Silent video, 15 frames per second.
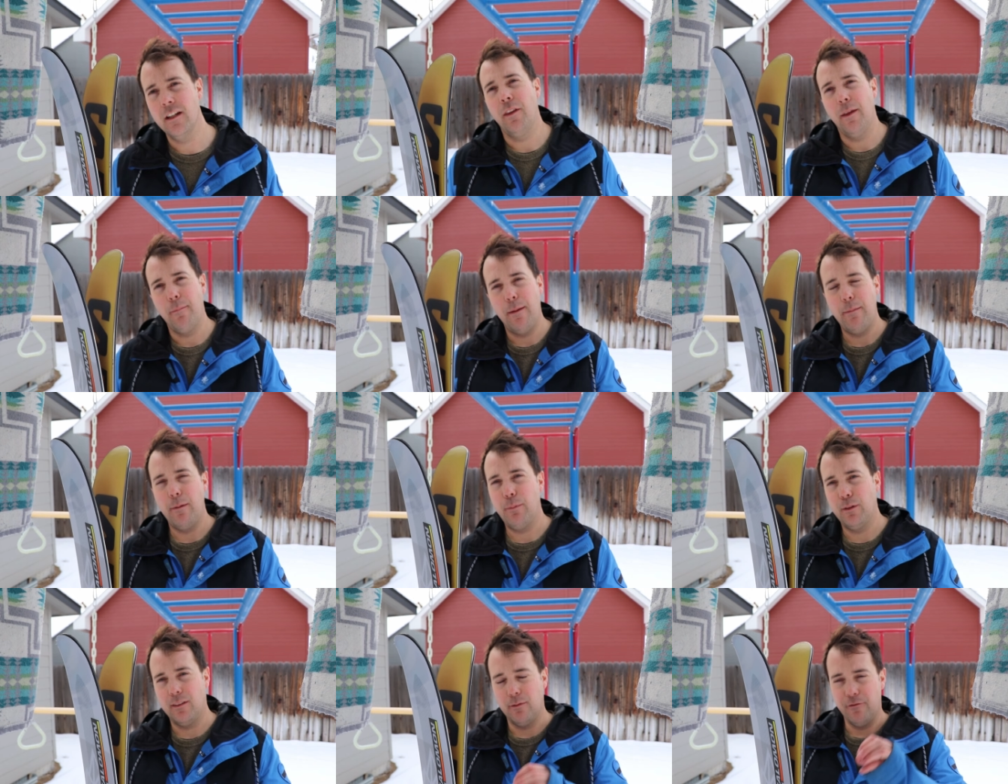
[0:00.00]
where they maybe
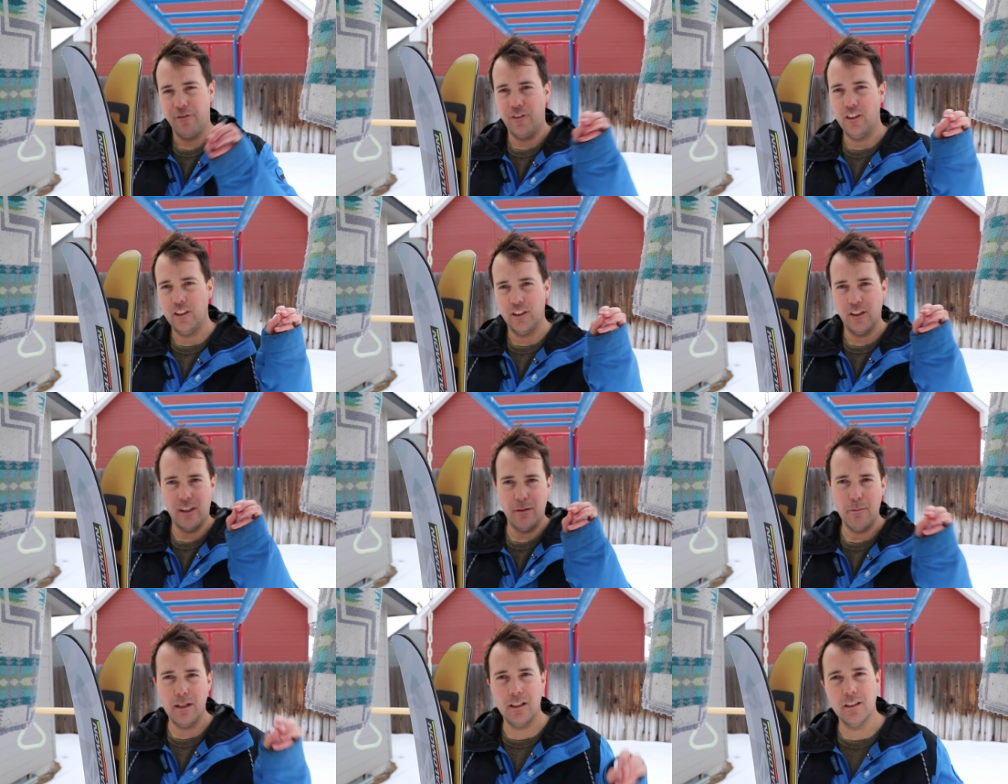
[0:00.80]
put some filler in
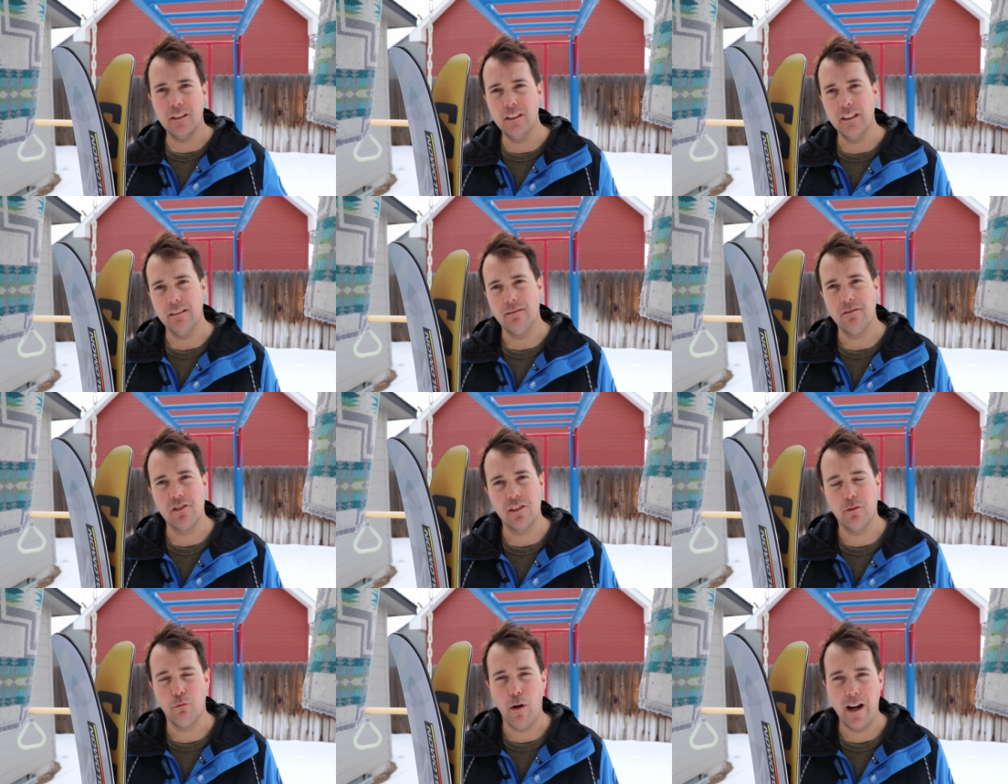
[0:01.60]
the middle and
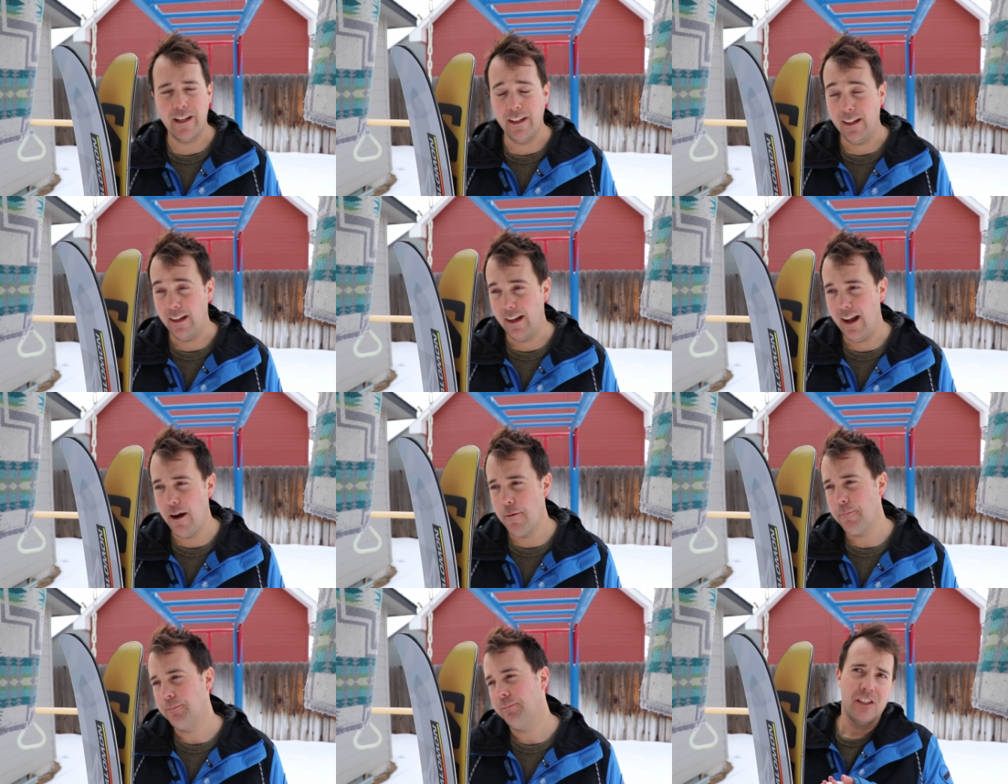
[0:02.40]
just widened it
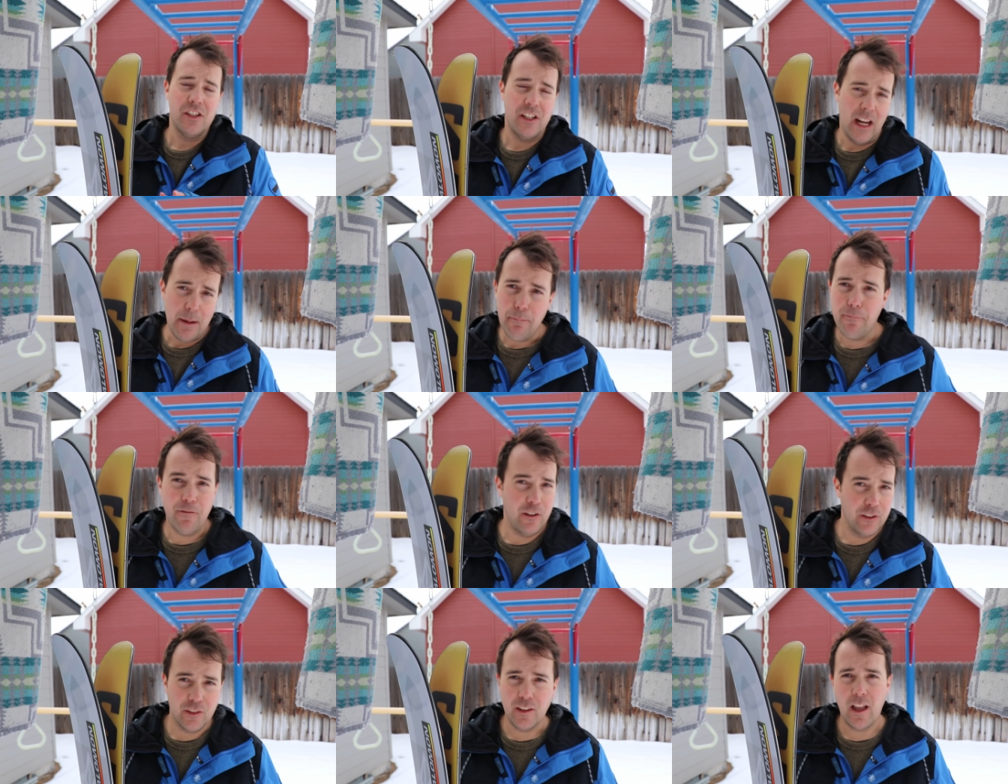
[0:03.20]
out. Shape
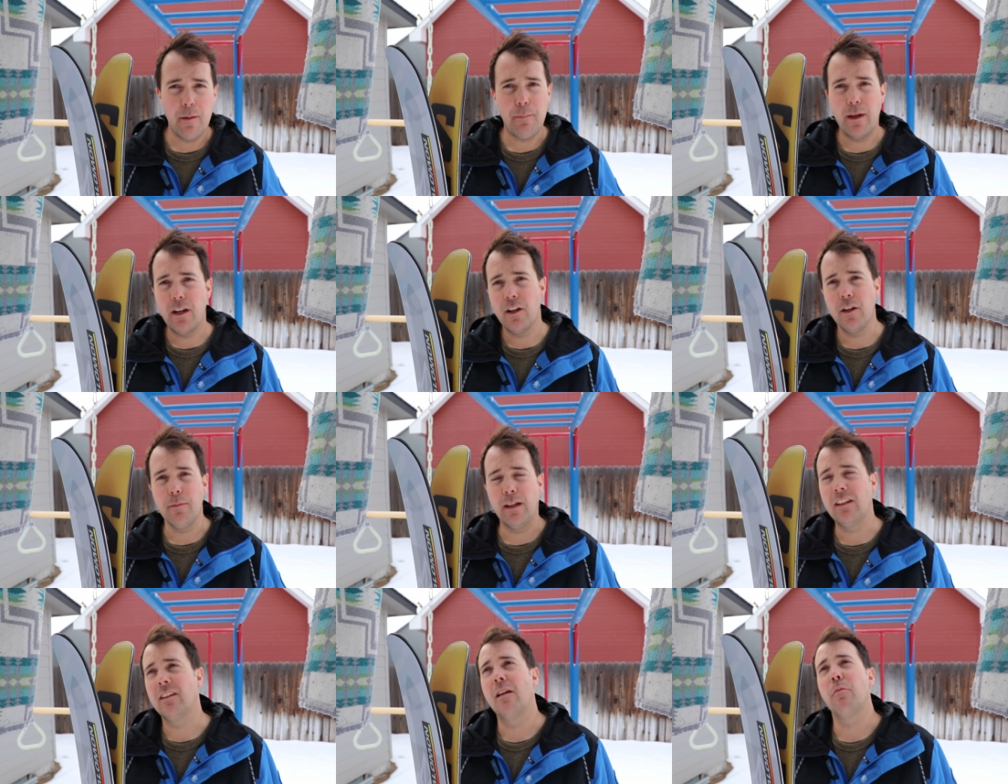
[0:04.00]
feels a lot better, it
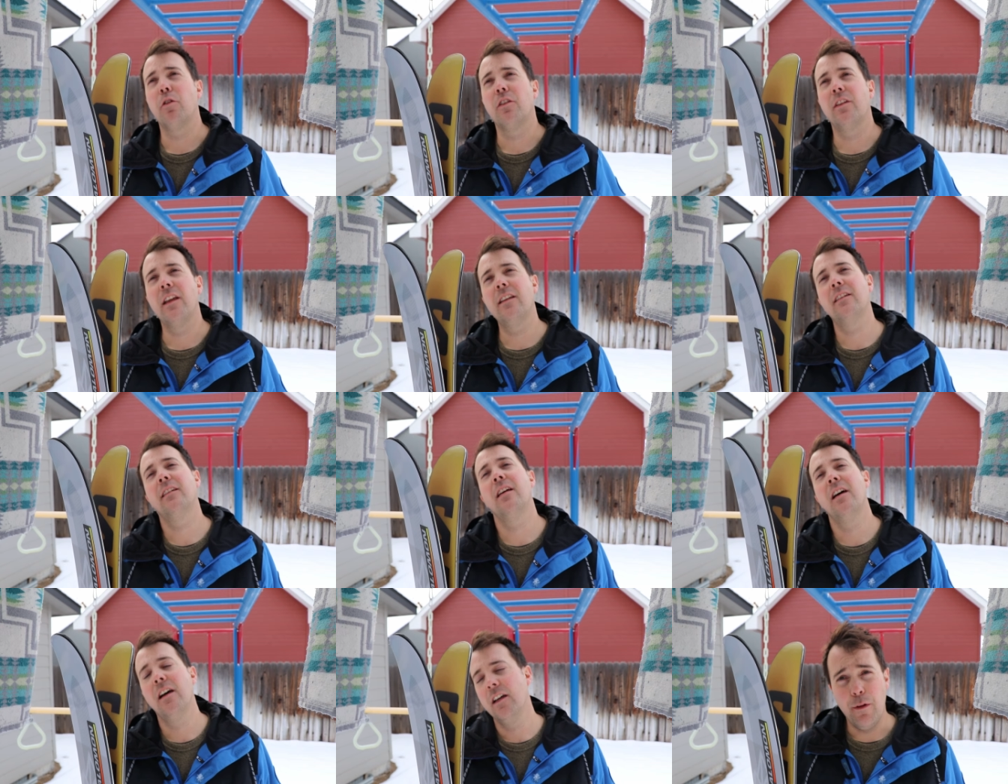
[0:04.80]
makes a lot more sense.
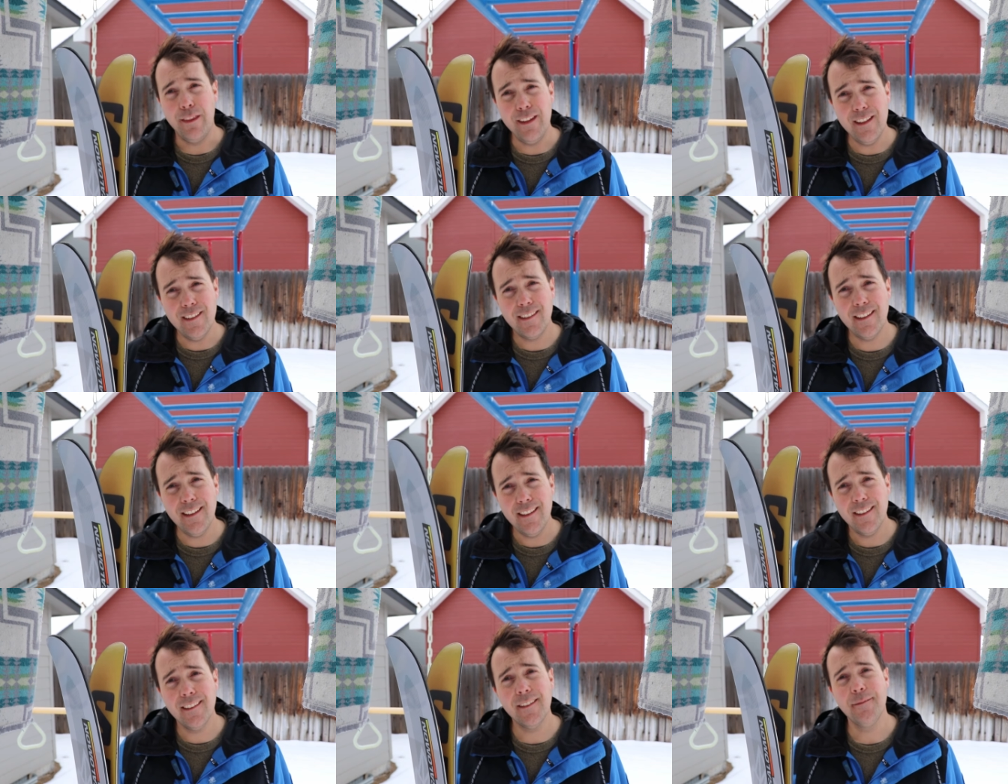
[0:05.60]
With these
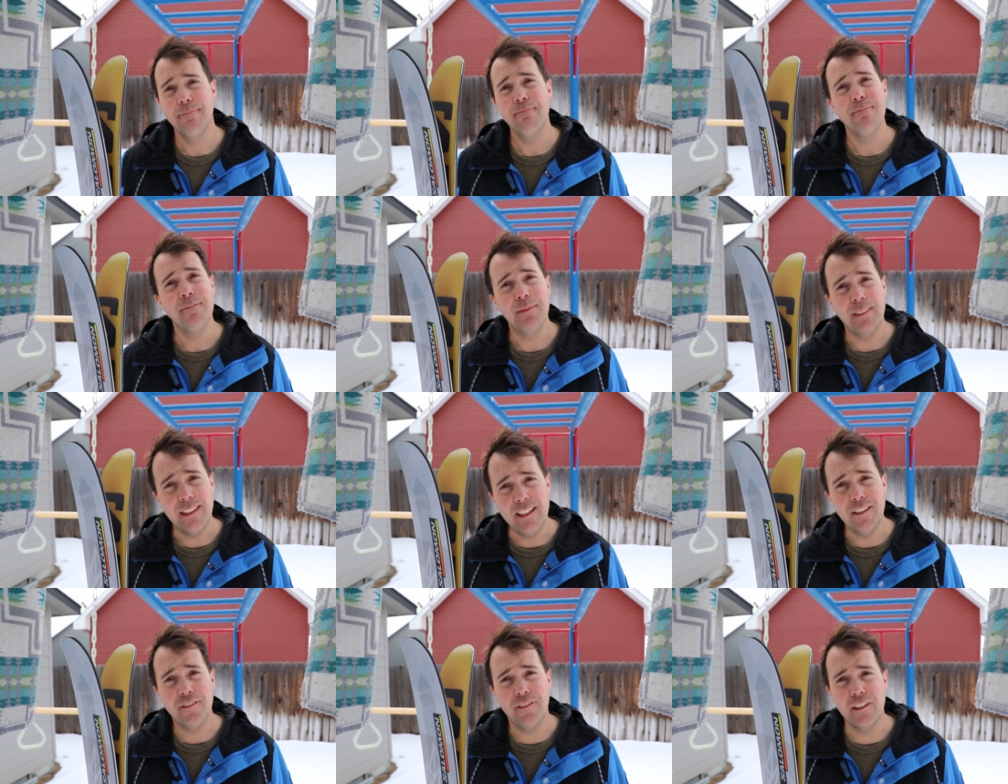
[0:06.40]
skis,
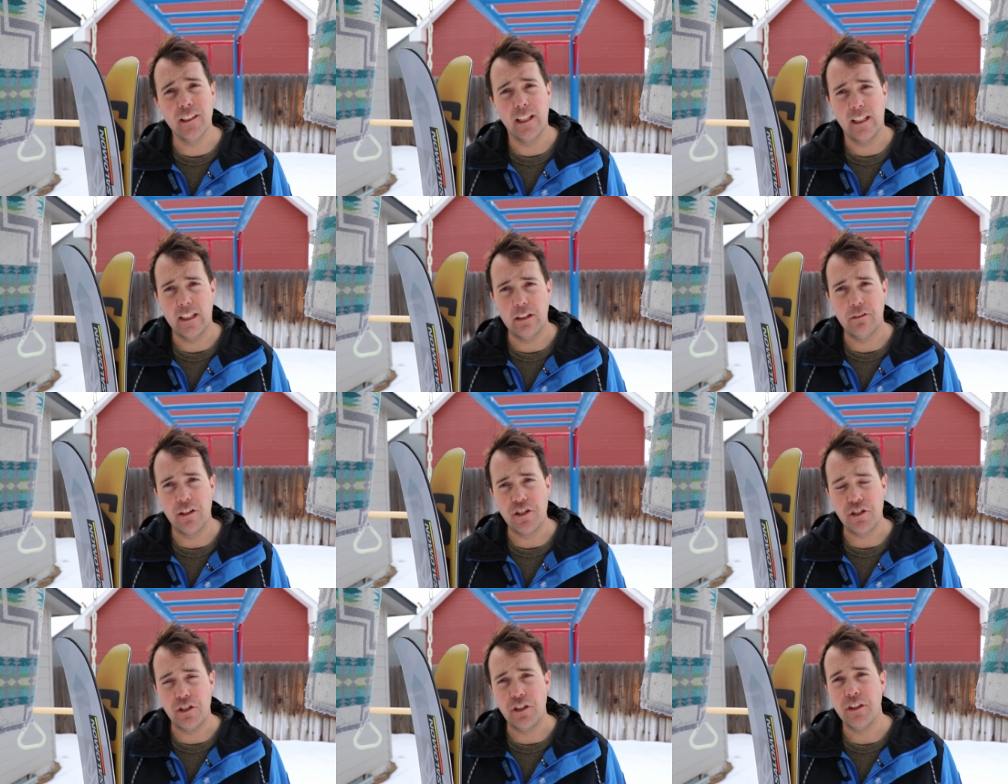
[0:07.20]
these feel like the
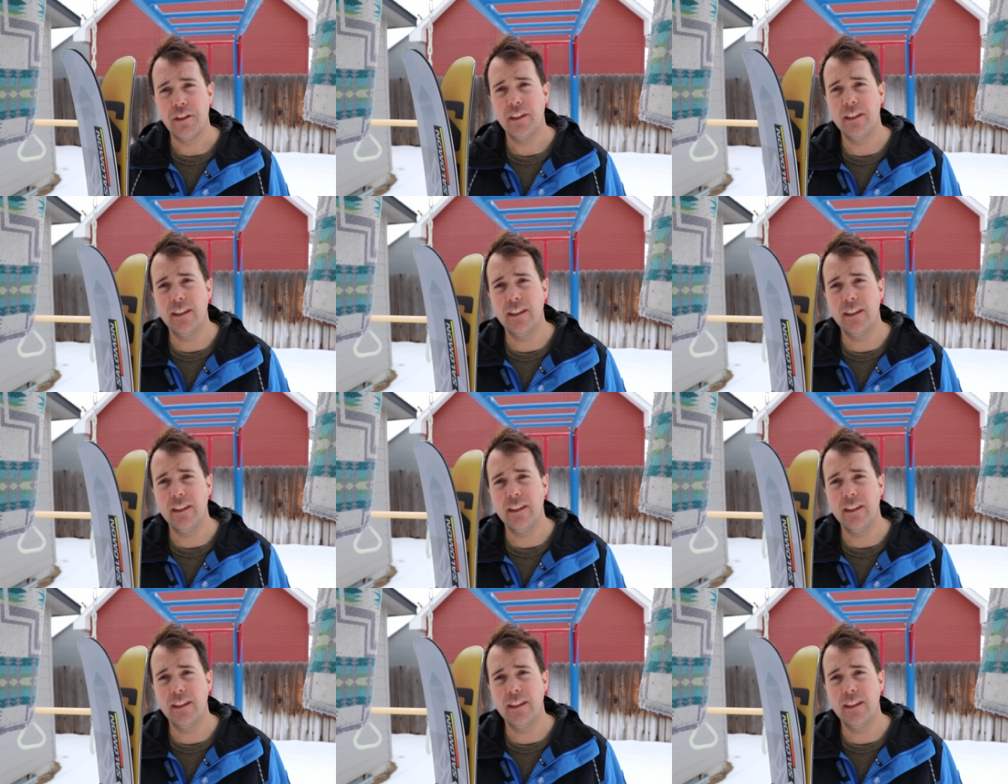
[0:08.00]
original.